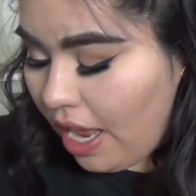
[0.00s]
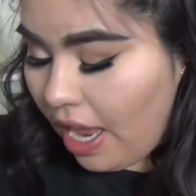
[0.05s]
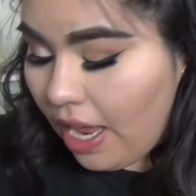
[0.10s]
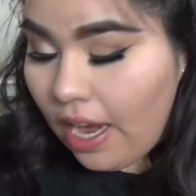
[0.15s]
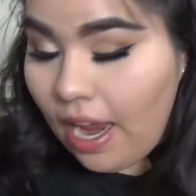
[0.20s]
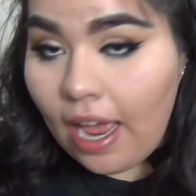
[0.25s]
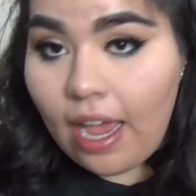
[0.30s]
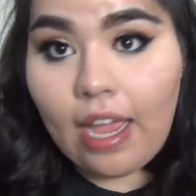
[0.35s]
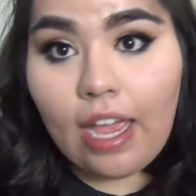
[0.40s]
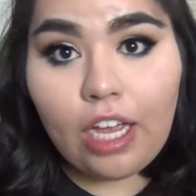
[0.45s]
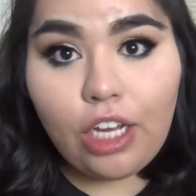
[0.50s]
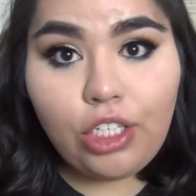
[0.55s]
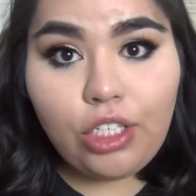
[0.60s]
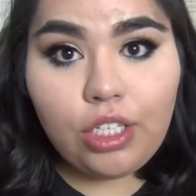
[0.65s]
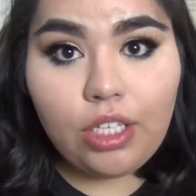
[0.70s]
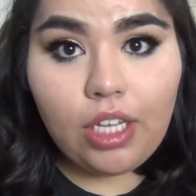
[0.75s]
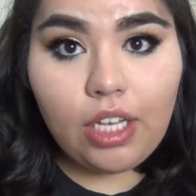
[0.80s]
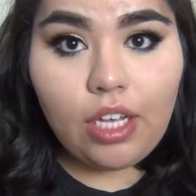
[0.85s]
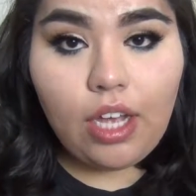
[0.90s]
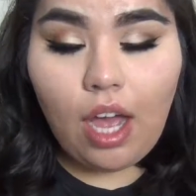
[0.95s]
And I
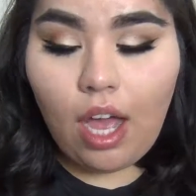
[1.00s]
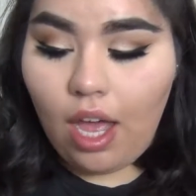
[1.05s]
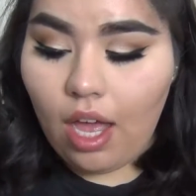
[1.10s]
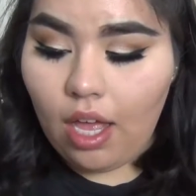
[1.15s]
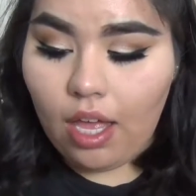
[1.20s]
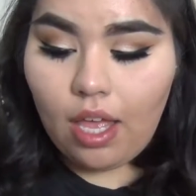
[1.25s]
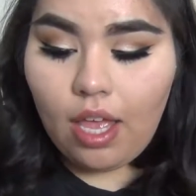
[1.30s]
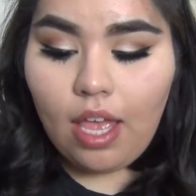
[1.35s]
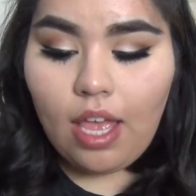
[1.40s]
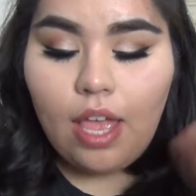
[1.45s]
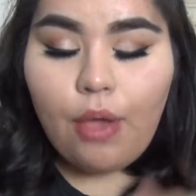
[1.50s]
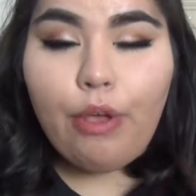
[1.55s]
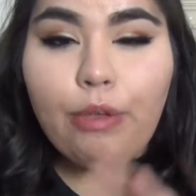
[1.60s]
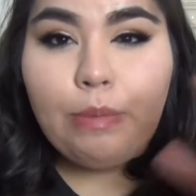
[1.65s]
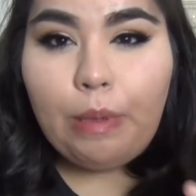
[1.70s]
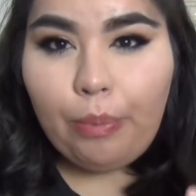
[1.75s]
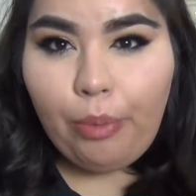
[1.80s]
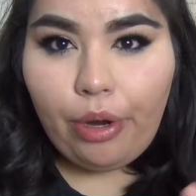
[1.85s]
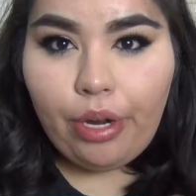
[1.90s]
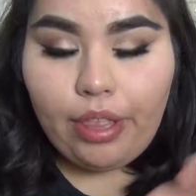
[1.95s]
actually got, it was
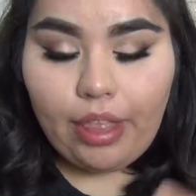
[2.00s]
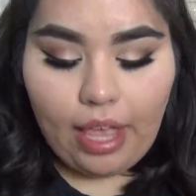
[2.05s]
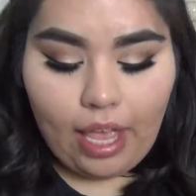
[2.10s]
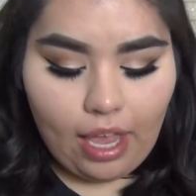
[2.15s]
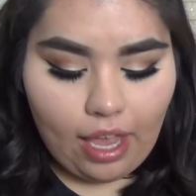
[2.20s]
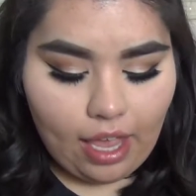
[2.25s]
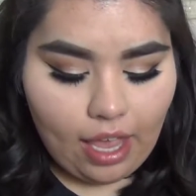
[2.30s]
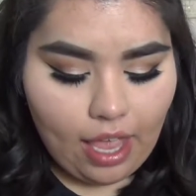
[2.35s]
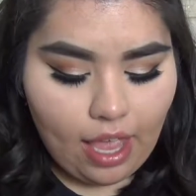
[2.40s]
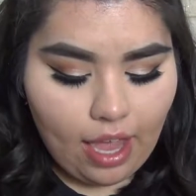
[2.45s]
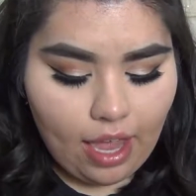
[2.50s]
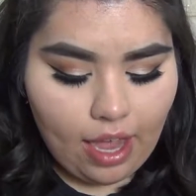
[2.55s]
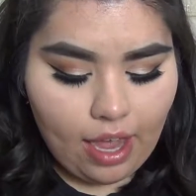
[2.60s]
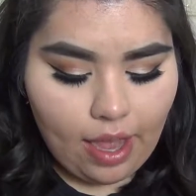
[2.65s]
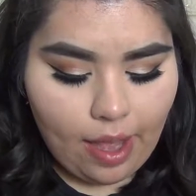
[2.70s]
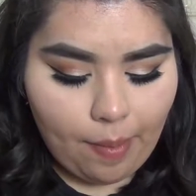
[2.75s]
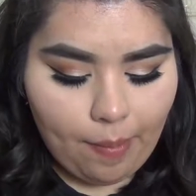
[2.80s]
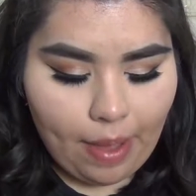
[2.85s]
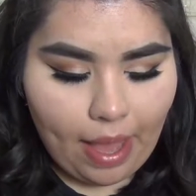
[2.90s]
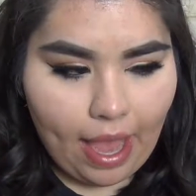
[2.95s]
my birthday,
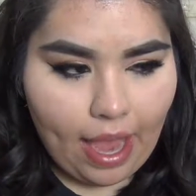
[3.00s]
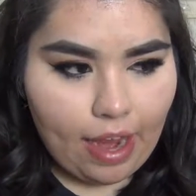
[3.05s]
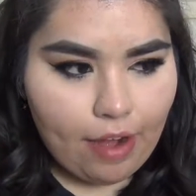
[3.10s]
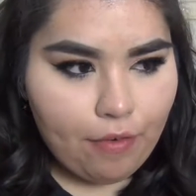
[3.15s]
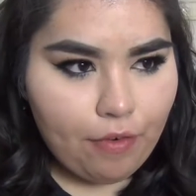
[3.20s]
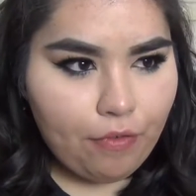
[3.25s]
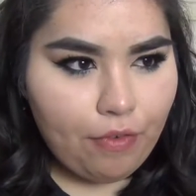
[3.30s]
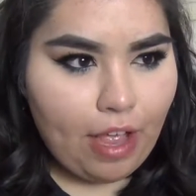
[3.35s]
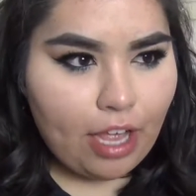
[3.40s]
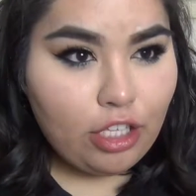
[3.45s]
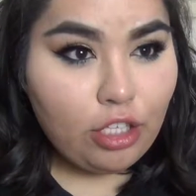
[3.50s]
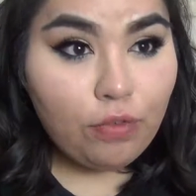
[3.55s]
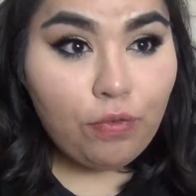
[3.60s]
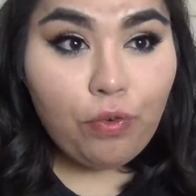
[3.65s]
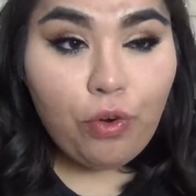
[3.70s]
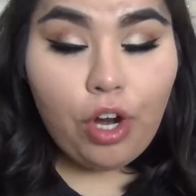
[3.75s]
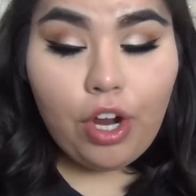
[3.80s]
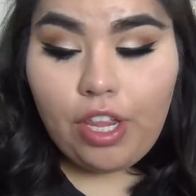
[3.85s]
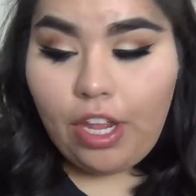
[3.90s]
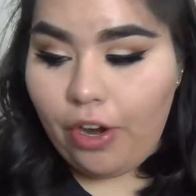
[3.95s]
um, and at
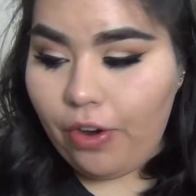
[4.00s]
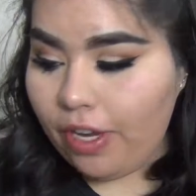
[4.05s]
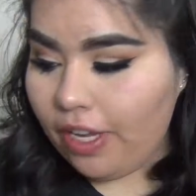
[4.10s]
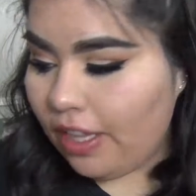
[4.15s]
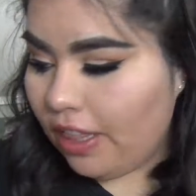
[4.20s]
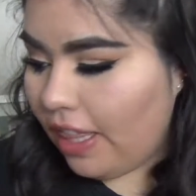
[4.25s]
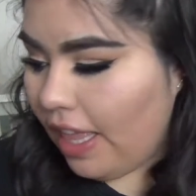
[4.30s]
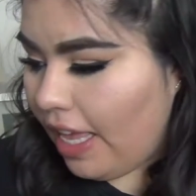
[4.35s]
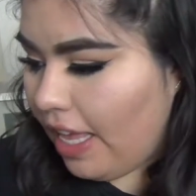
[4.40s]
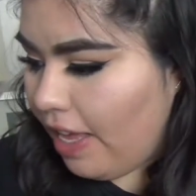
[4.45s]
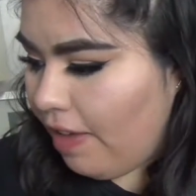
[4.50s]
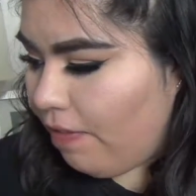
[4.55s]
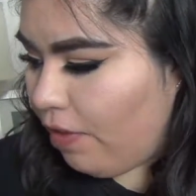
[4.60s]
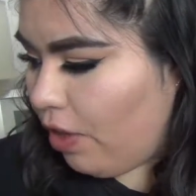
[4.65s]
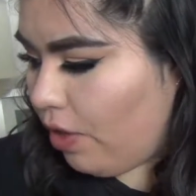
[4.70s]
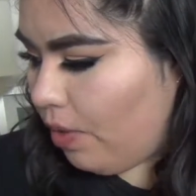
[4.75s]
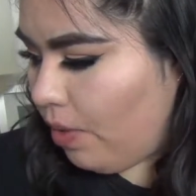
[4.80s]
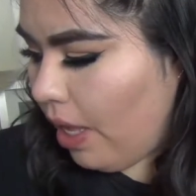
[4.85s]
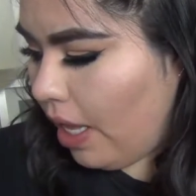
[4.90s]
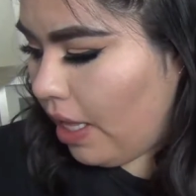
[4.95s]
Sephora they give
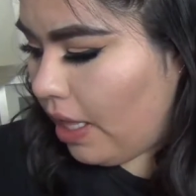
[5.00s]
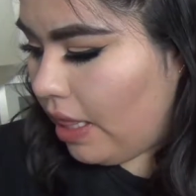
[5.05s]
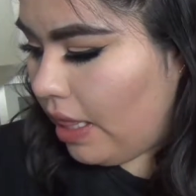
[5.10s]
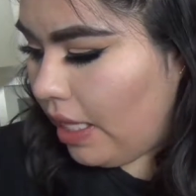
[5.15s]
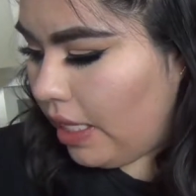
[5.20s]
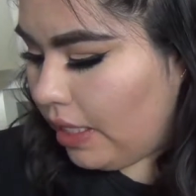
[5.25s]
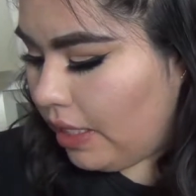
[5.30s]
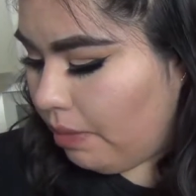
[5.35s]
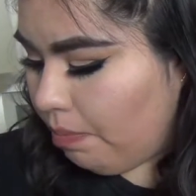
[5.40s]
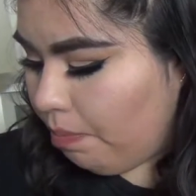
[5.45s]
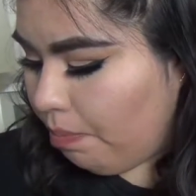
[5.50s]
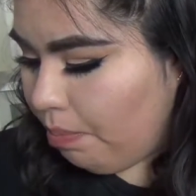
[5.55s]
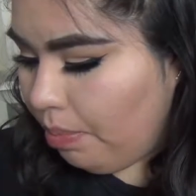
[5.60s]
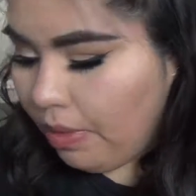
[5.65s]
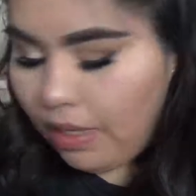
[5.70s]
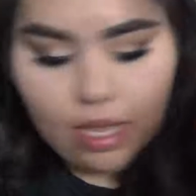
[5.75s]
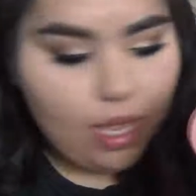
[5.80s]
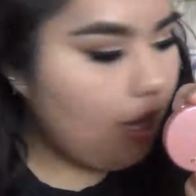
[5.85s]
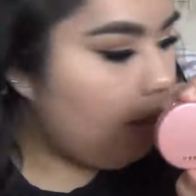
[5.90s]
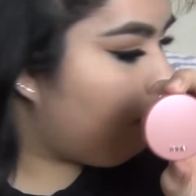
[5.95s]
you like this,
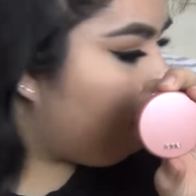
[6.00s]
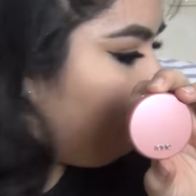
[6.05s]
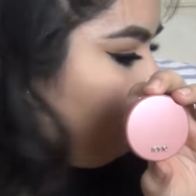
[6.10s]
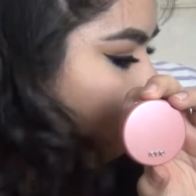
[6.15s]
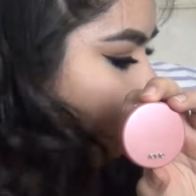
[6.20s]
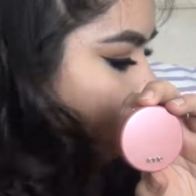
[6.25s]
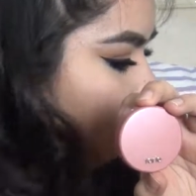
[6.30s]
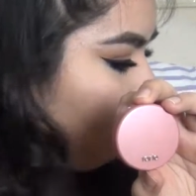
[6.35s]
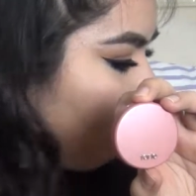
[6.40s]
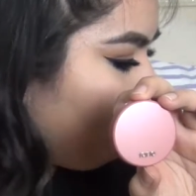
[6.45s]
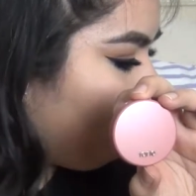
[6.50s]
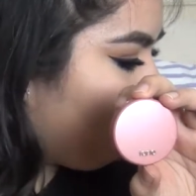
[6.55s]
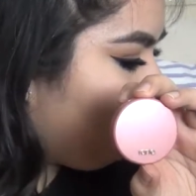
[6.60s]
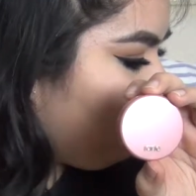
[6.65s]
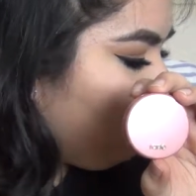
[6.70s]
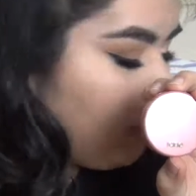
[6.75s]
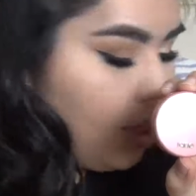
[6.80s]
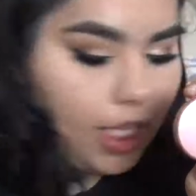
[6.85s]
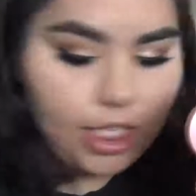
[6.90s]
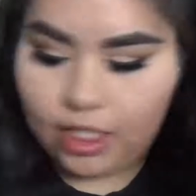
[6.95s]
um,
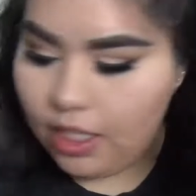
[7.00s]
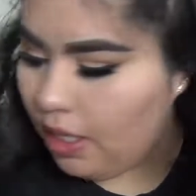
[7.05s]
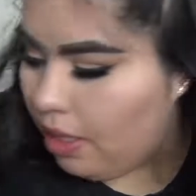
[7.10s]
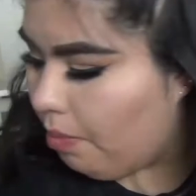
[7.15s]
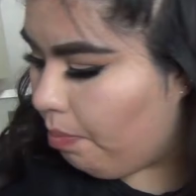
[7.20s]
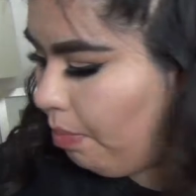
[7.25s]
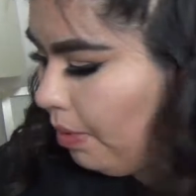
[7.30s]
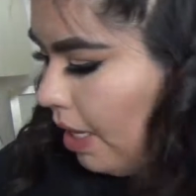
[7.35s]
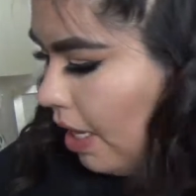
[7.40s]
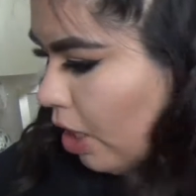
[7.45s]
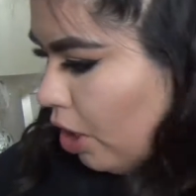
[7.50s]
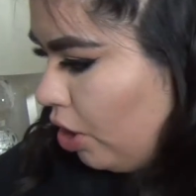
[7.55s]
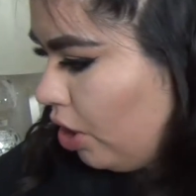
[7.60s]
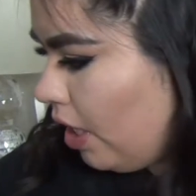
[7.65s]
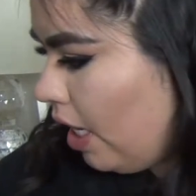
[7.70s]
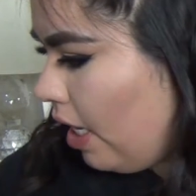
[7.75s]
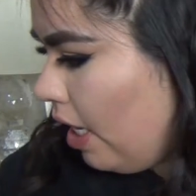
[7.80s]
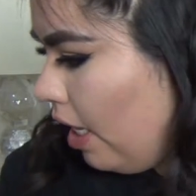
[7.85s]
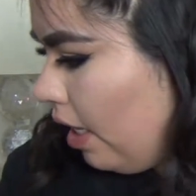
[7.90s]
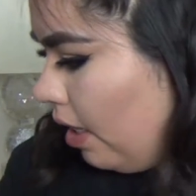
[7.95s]
this little blush
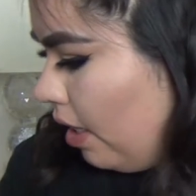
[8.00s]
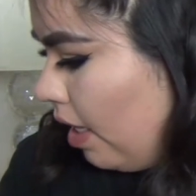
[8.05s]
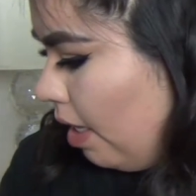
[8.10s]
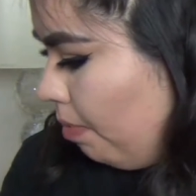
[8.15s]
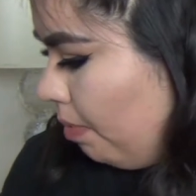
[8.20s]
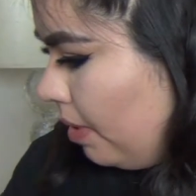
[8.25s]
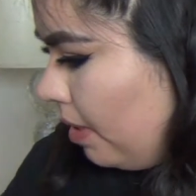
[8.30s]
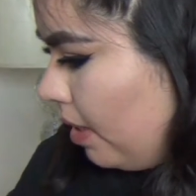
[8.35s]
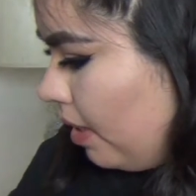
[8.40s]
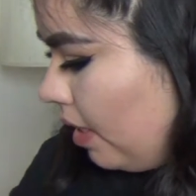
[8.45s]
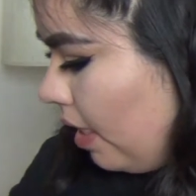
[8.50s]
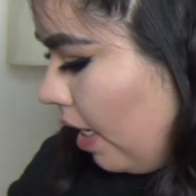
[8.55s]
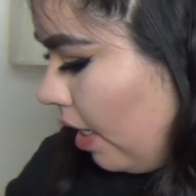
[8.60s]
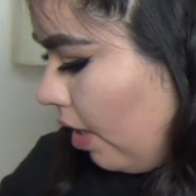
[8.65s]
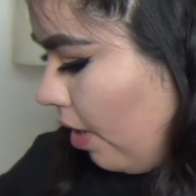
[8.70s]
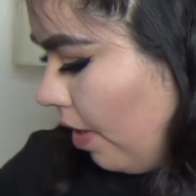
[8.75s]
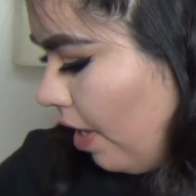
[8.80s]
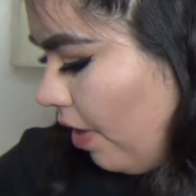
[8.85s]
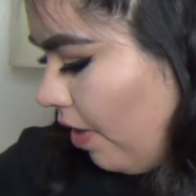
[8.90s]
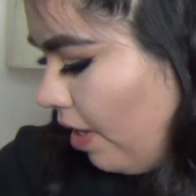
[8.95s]
and a
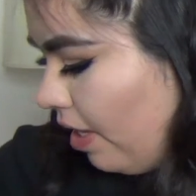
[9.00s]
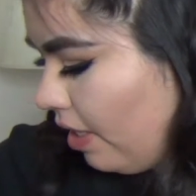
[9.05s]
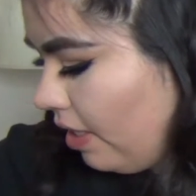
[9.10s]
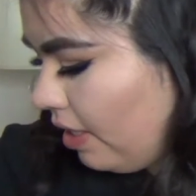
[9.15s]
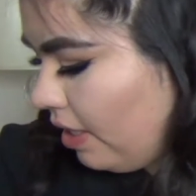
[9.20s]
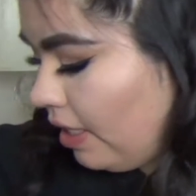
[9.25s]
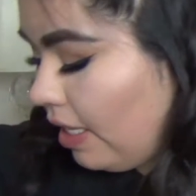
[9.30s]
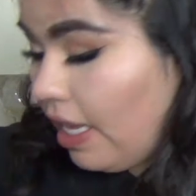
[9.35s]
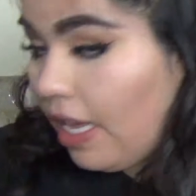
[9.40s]
lipstick. Oh, here it is.